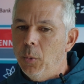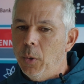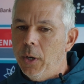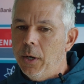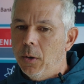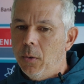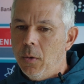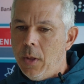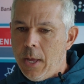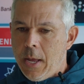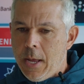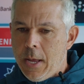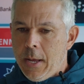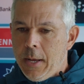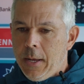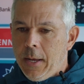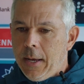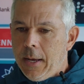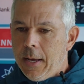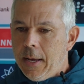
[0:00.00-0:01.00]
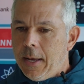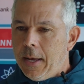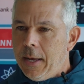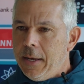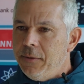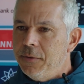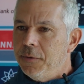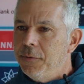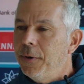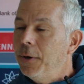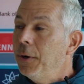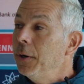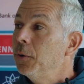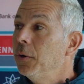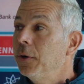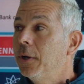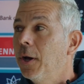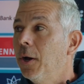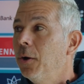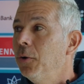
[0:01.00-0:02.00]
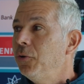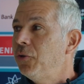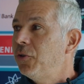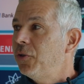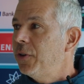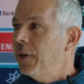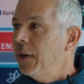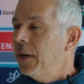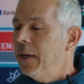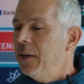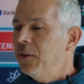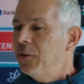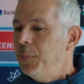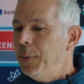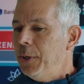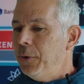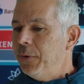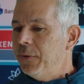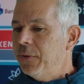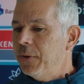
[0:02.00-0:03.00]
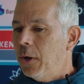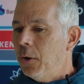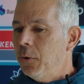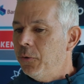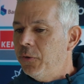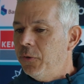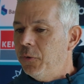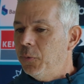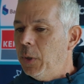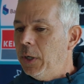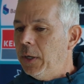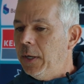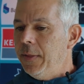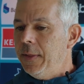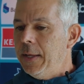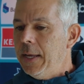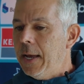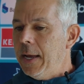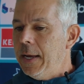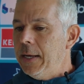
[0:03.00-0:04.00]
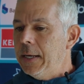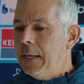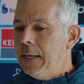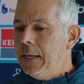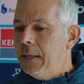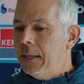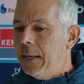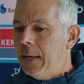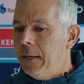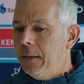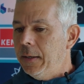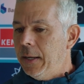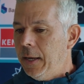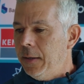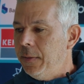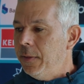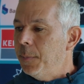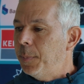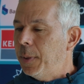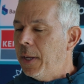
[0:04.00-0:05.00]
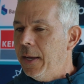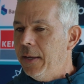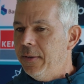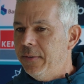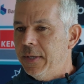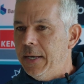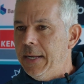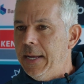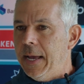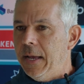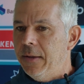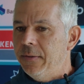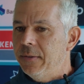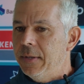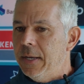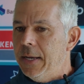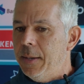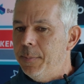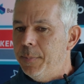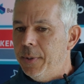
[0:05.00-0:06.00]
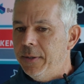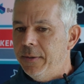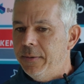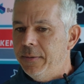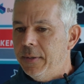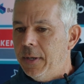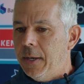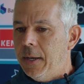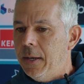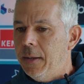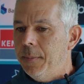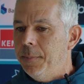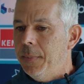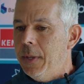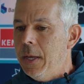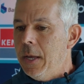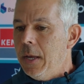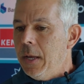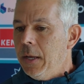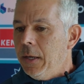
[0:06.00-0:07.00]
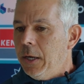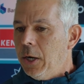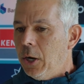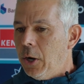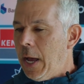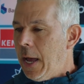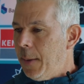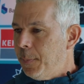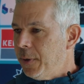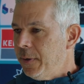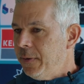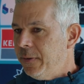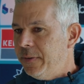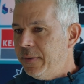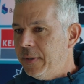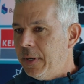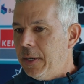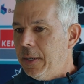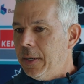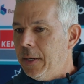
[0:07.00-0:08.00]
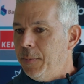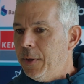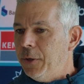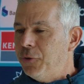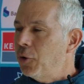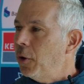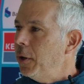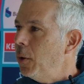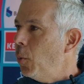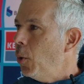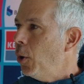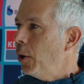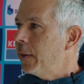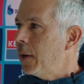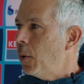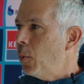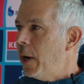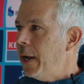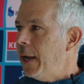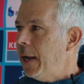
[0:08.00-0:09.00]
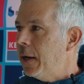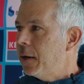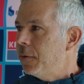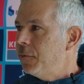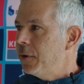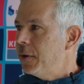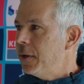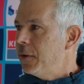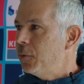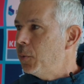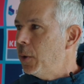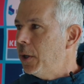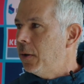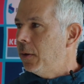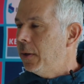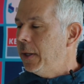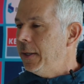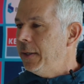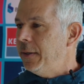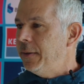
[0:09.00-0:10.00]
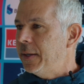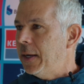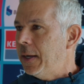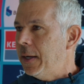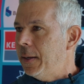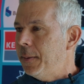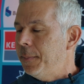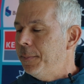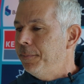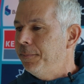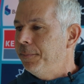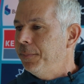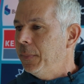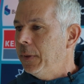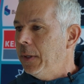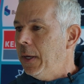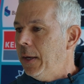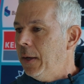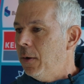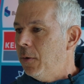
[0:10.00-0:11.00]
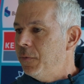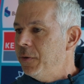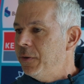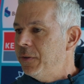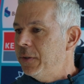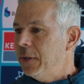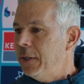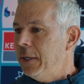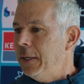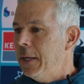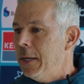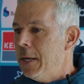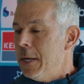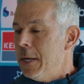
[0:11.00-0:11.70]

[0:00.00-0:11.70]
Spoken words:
well. He's a very good coach, experienced coach as well in the A-League and the players that he has there. But, happens. They're trying to work their way out of it as well. And, obviously,